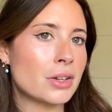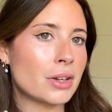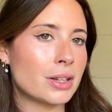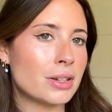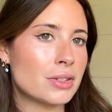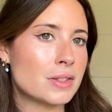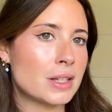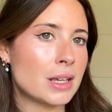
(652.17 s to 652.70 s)
can
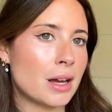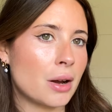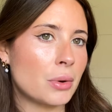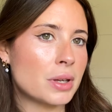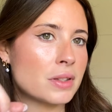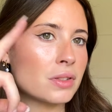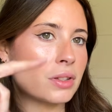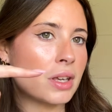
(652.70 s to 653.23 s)
you see how
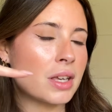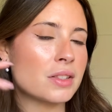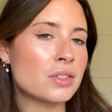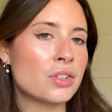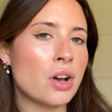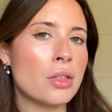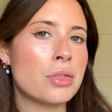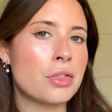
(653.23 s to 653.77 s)
it's
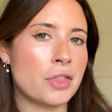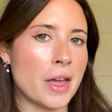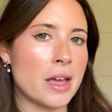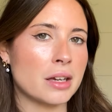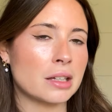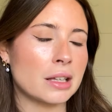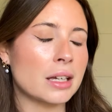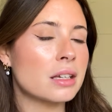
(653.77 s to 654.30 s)
not
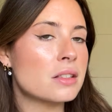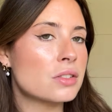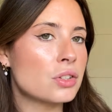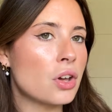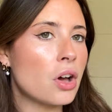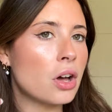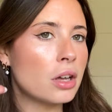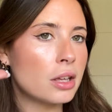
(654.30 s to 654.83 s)
thick, like it's
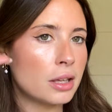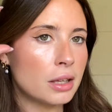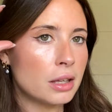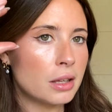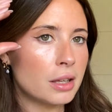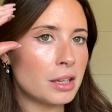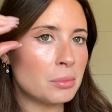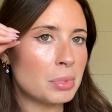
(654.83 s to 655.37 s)
not
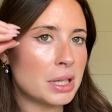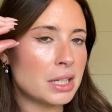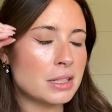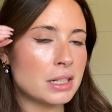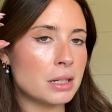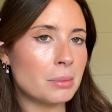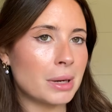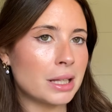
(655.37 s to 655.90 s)

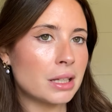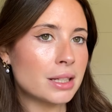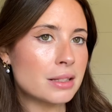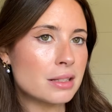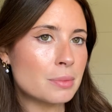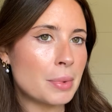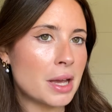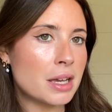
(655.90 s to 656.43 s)
impeding in my lid
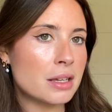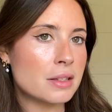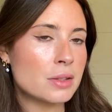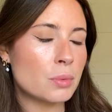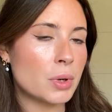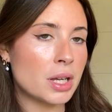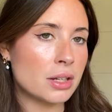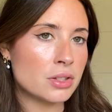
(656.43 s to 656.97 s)
space,
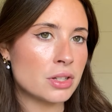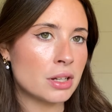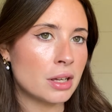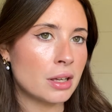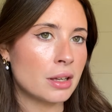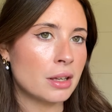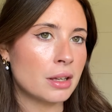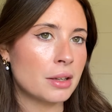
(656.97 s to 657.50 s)
which
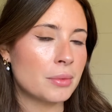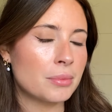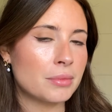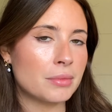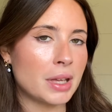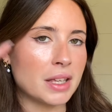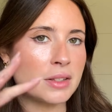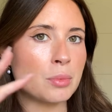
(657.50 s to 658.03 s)

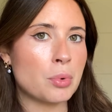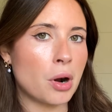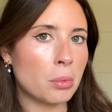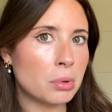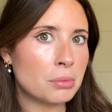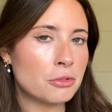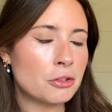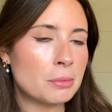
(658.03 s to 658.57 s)
is a
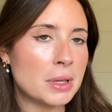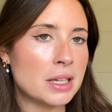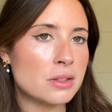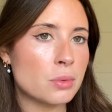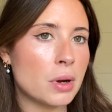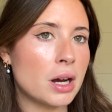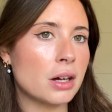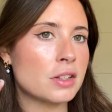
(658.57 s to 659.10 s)
problem for me as
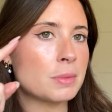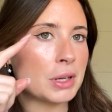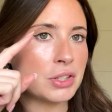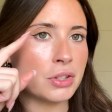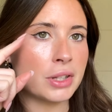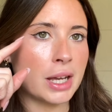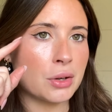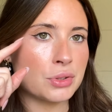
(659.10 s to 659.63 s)
well,
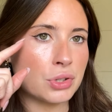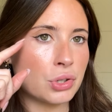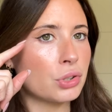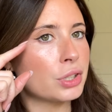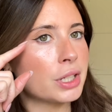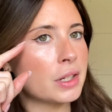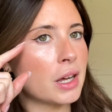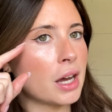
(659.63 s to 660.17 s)
especially on the outer
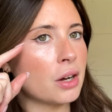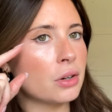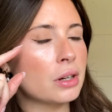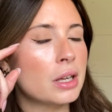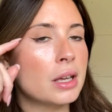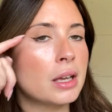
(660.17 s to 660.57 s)
corner now.